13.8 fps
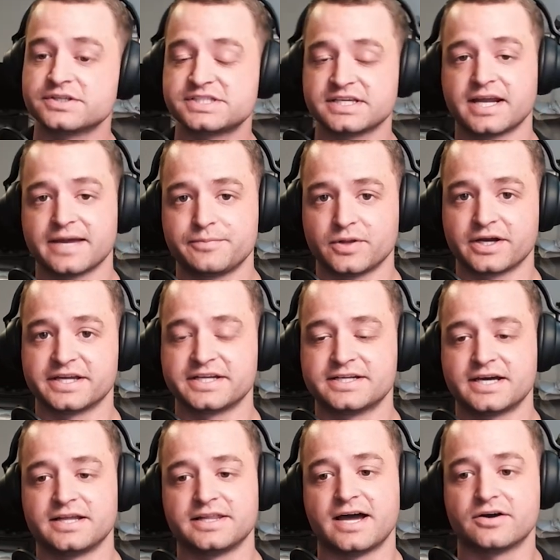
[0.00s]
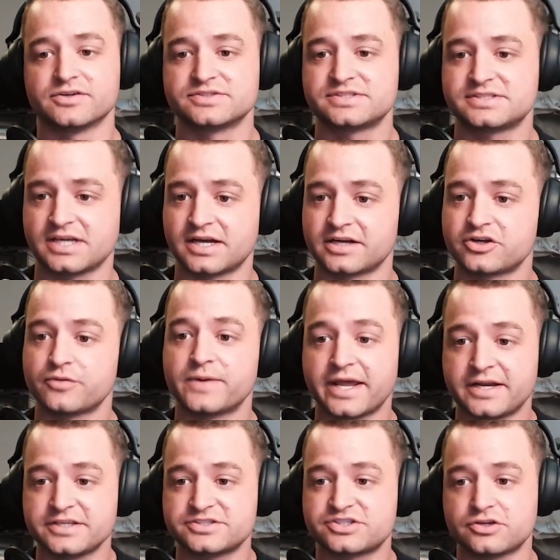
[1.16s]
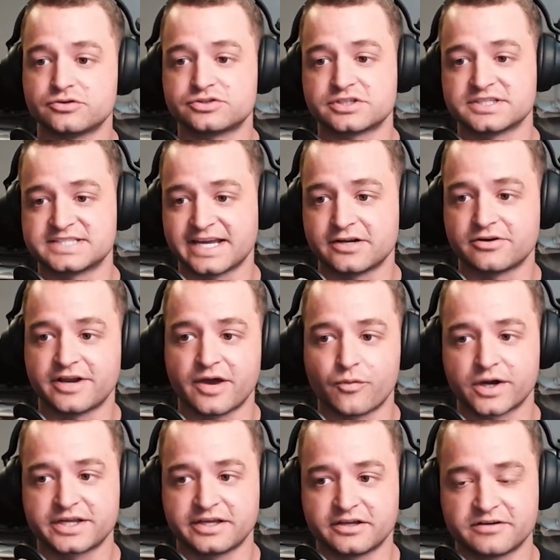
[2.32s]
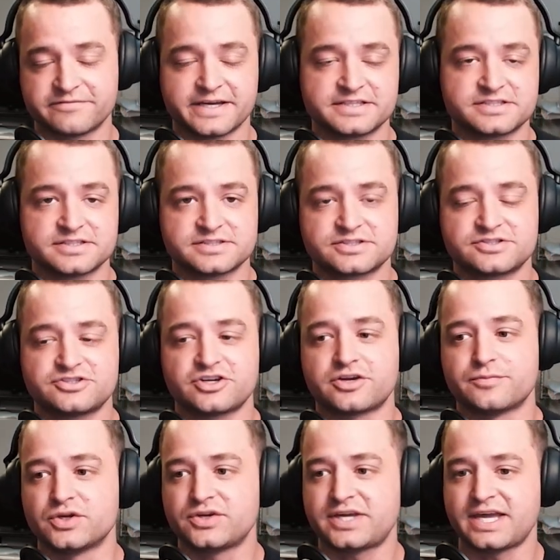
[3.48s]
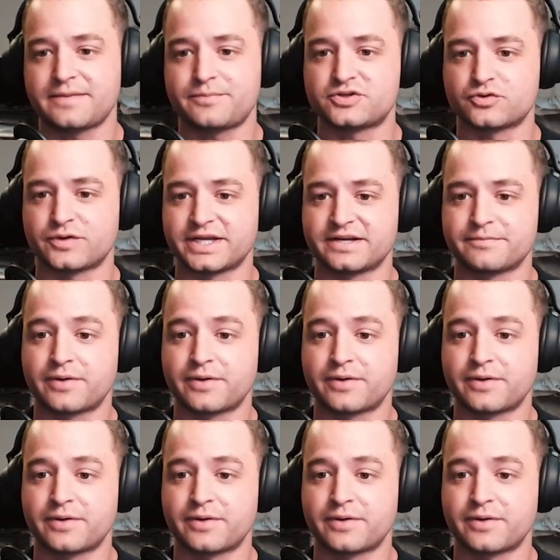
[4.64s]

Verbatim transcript: a CNI plugin allows uh, Kubernetes to use container networking interfaces to communicate between